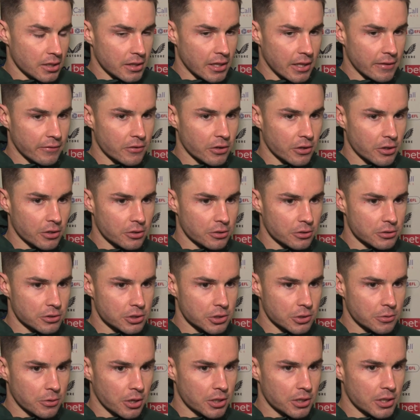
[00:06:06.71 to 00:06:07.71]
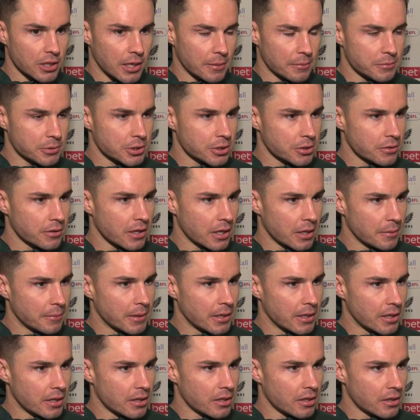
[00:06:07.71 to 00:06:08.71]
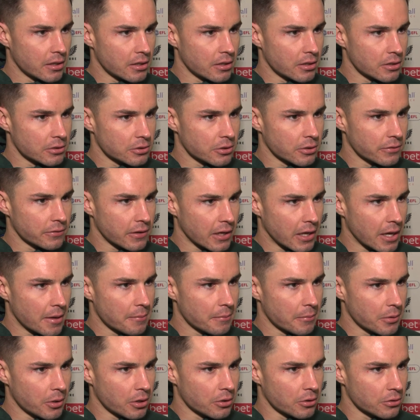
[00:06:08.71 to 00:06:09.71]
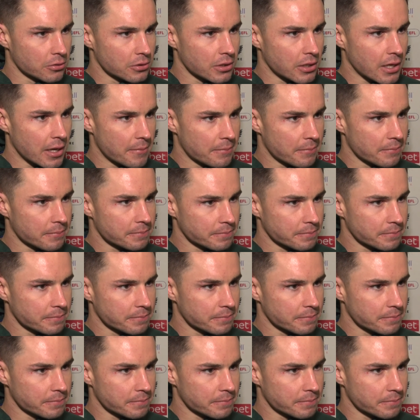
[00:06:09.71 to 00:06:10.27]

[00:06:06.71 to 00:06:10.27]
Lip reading: they've got a good squad, and I'm sure it'll be a tough game, but a good game.